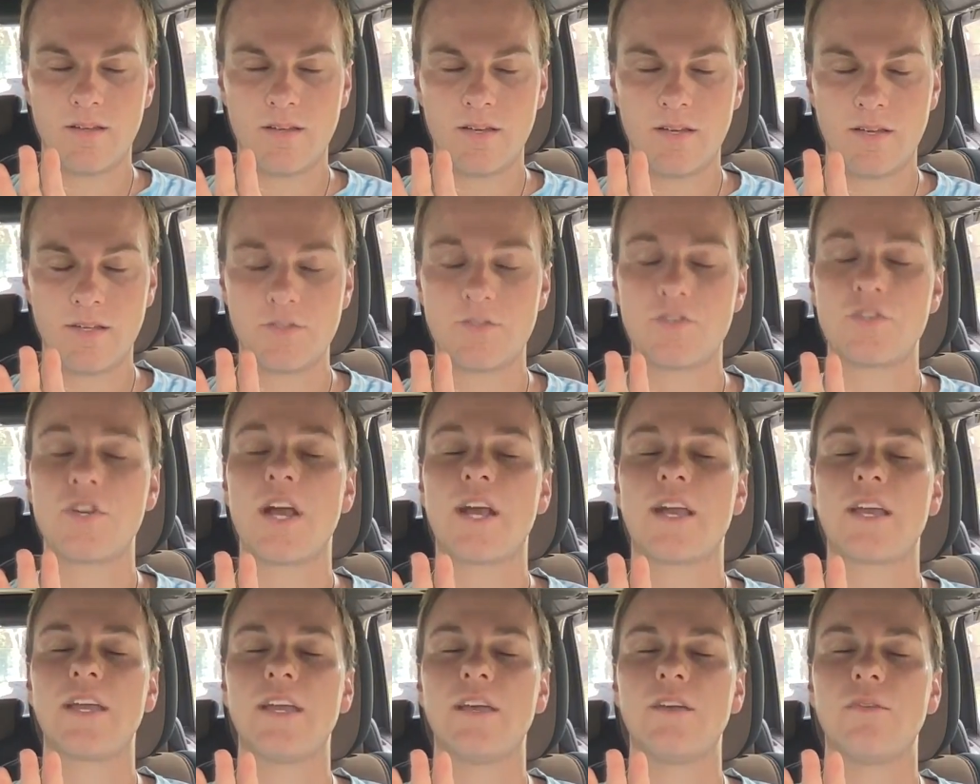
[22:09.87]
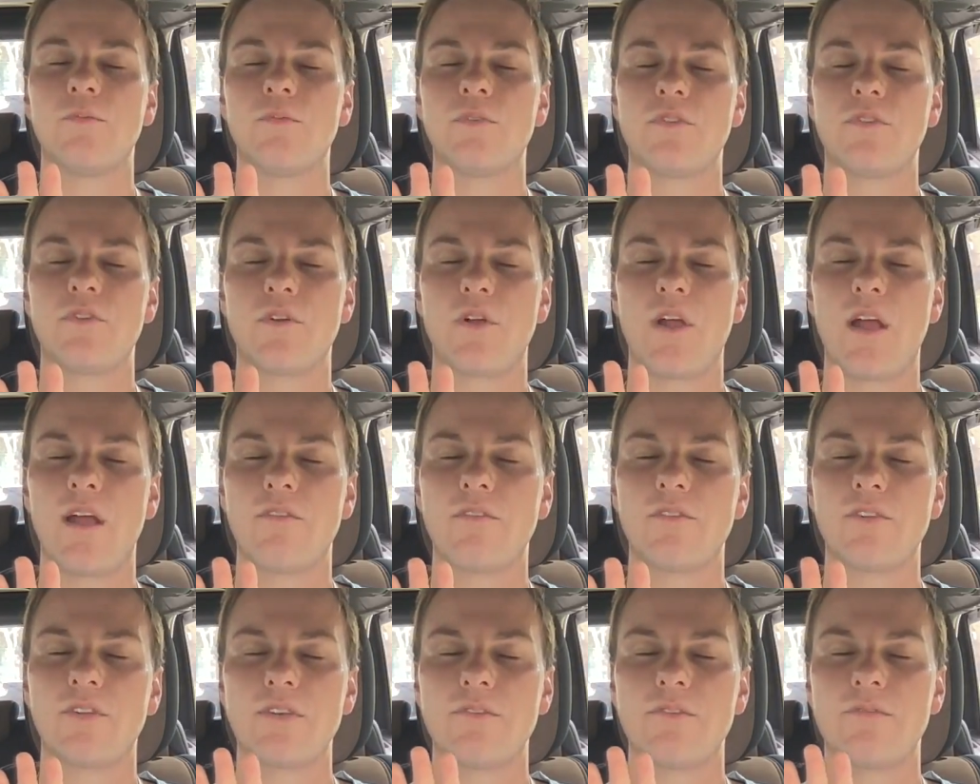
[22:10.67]
And check in with your
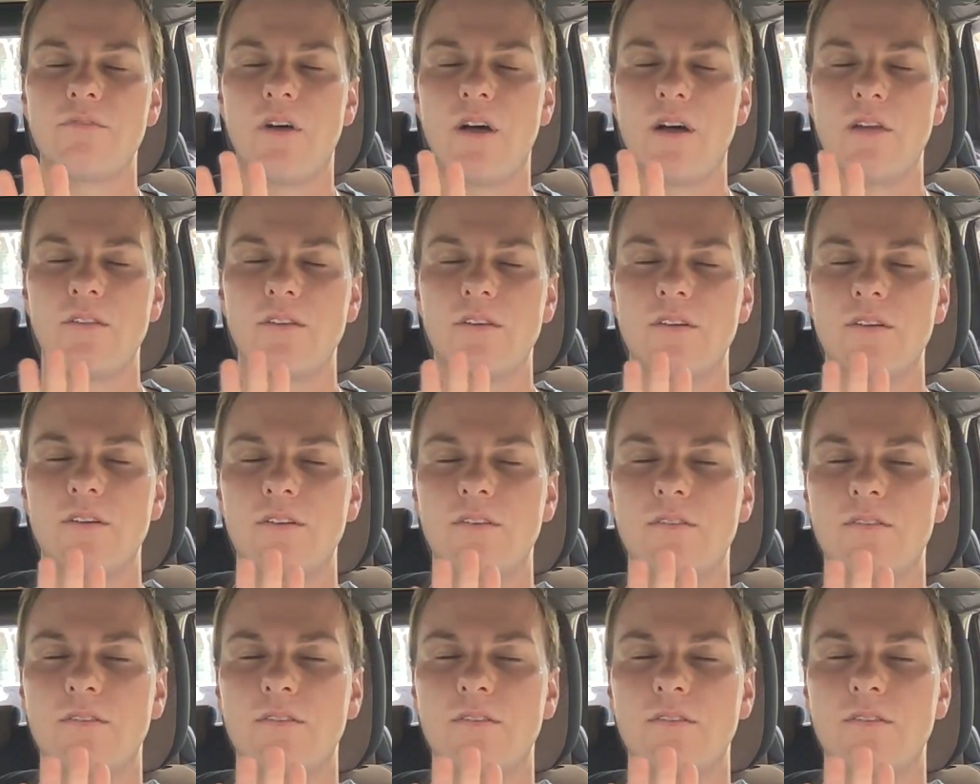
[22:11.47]
Heavenly Father,